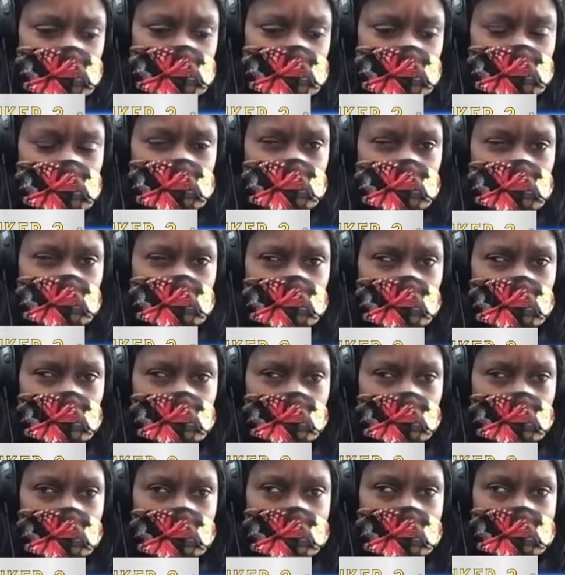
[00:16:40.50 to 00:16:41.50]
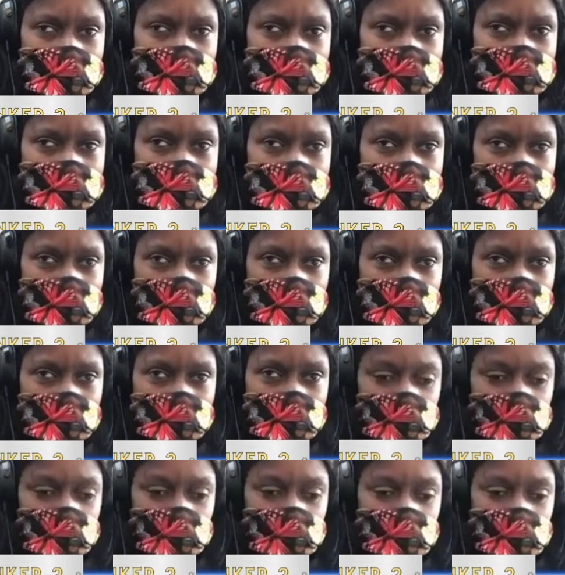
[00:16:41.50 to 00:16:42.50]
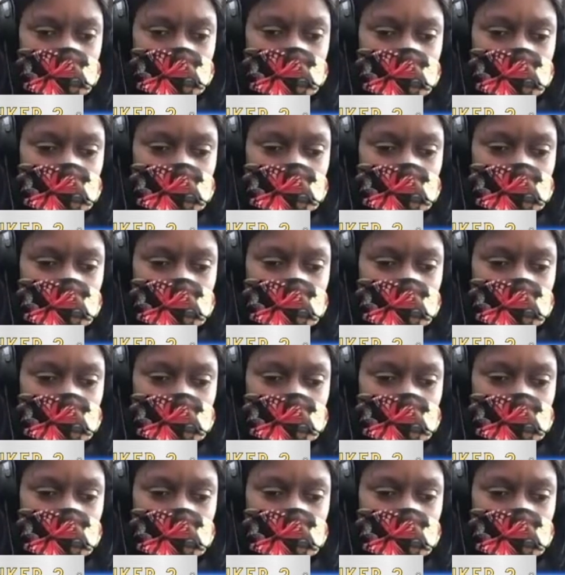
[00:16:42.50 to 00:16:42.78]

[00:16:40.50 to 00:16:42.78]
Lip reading: (silent)